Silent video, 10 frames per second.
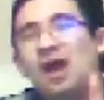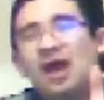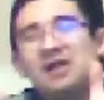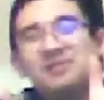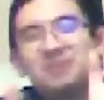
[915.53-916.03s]

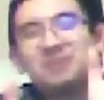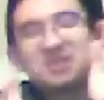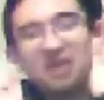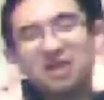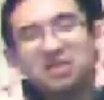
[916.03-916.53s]
and
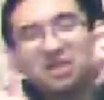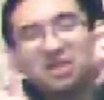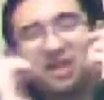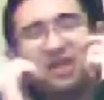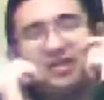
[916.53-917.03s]
besides
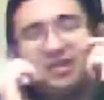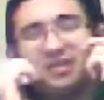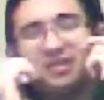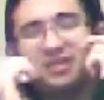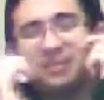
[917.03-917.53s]
a
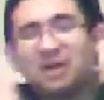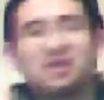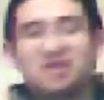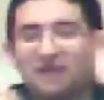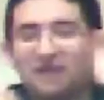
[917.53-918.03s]
some kind
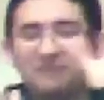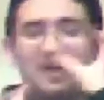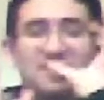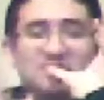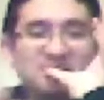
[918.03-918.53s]
of death
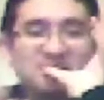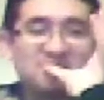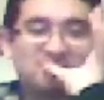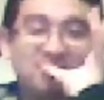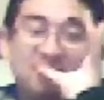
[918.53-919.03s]
match,
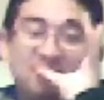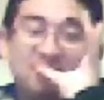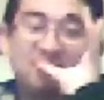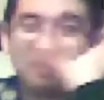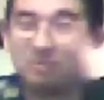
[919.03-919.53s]
because you
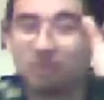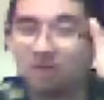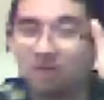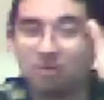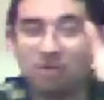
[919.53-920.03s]
know people
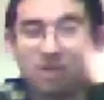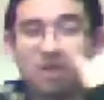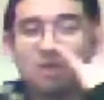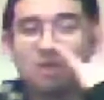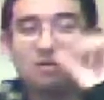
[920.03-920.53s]
kill
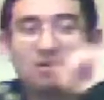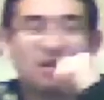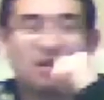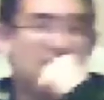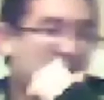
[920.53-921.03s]
uh,